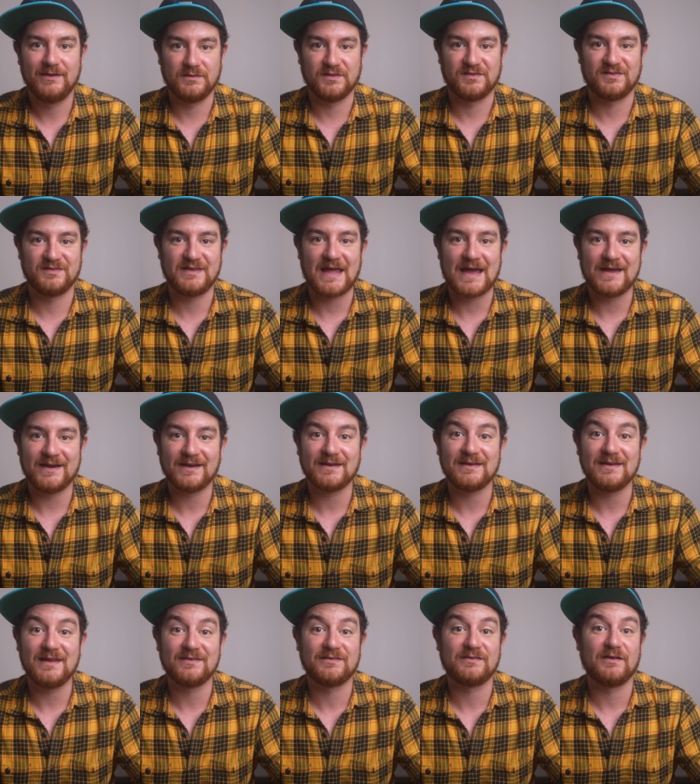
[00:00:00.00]
The
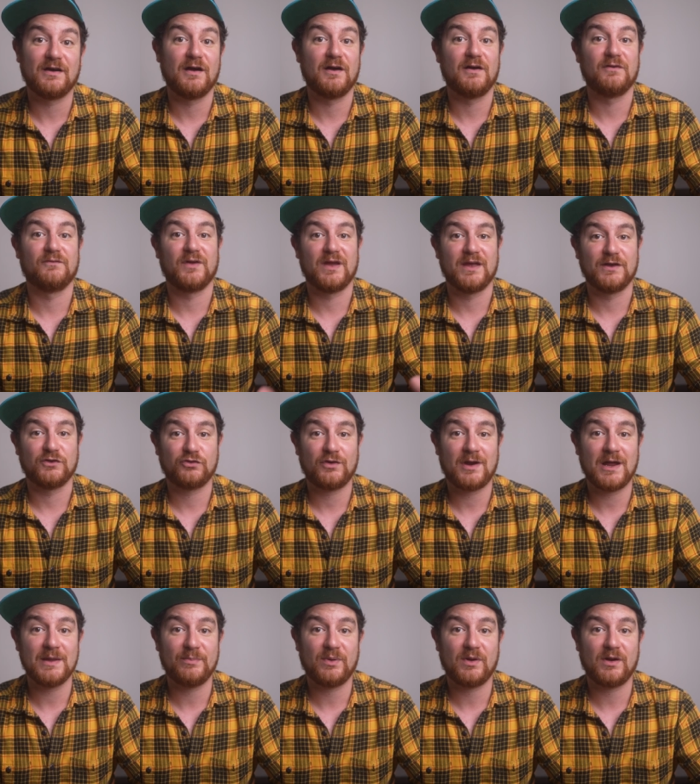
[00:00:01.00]
staticness of a
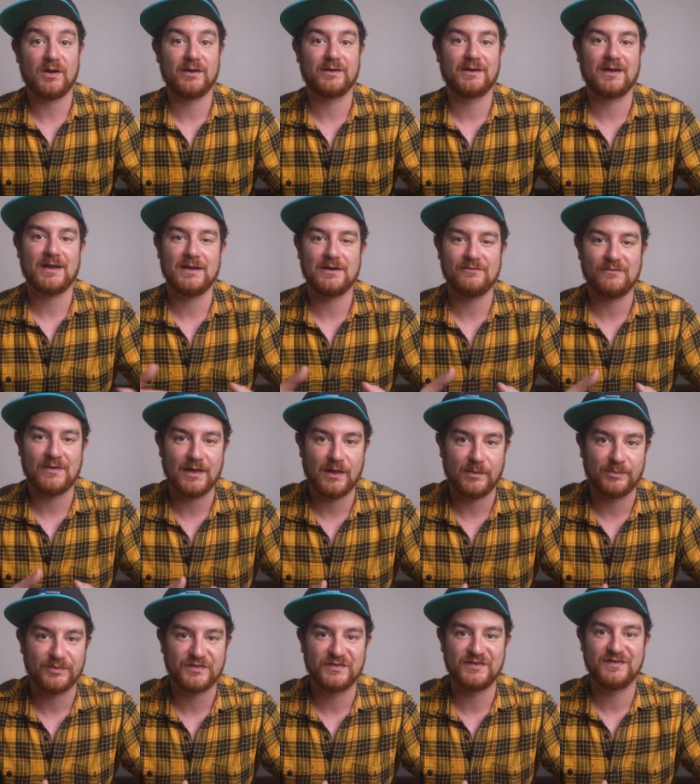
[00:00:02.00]
tripod kind of
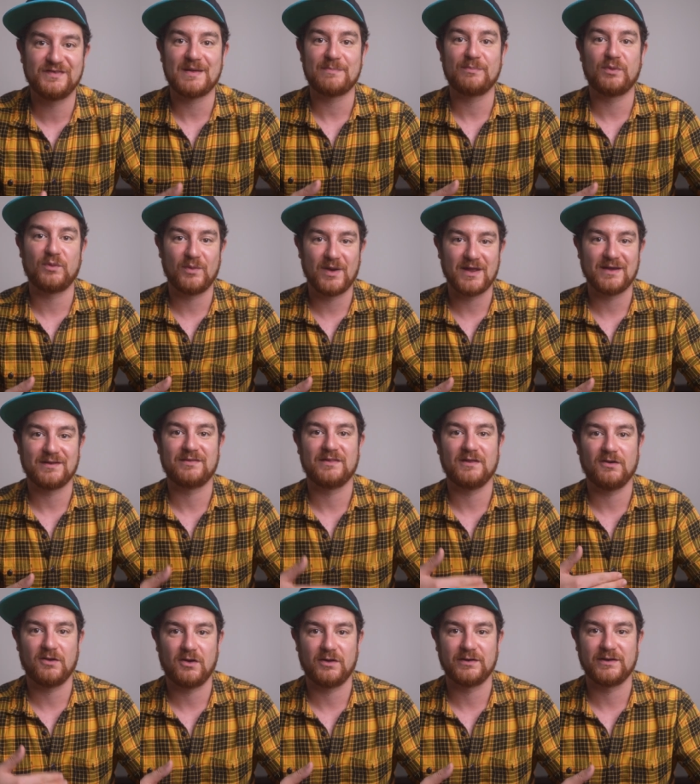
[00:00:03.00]
helps separate
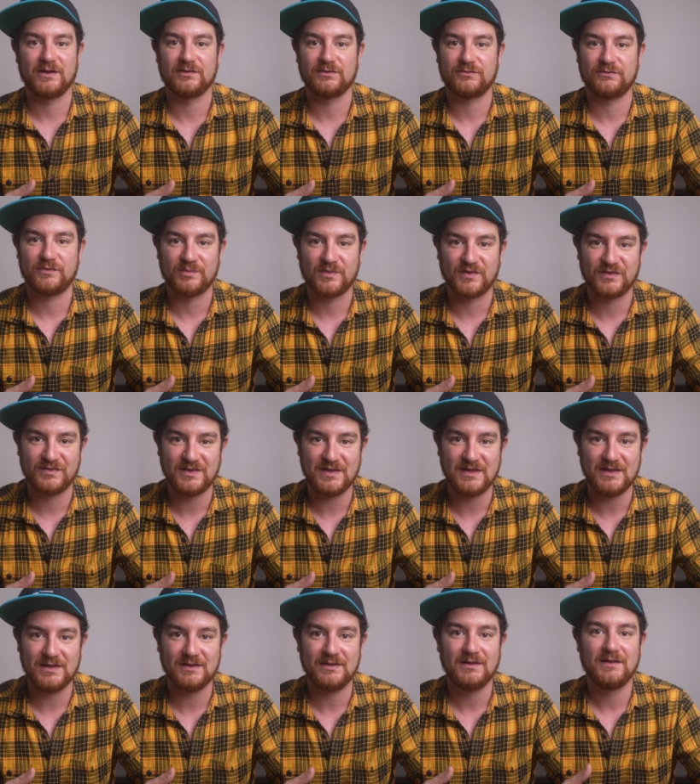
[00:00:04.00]
the audience from the
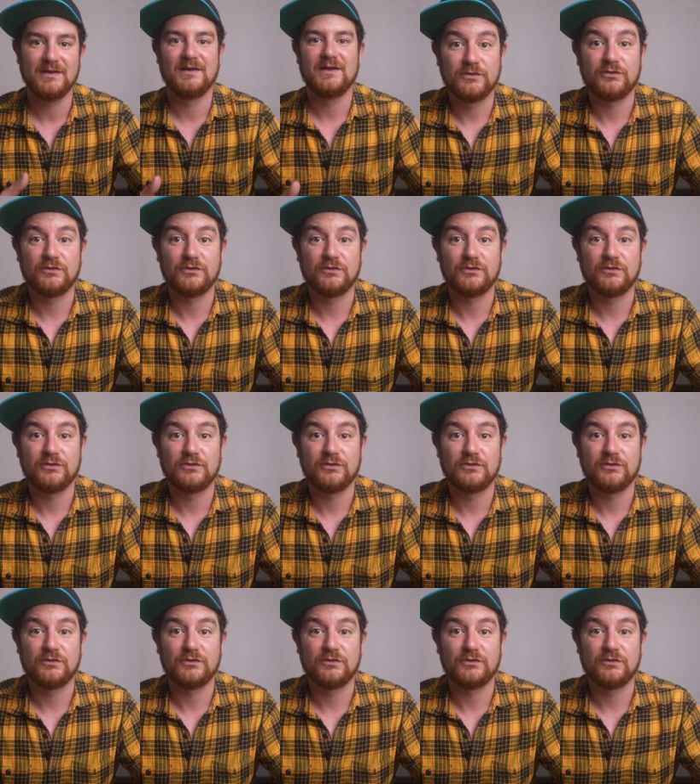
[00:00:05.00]
scene,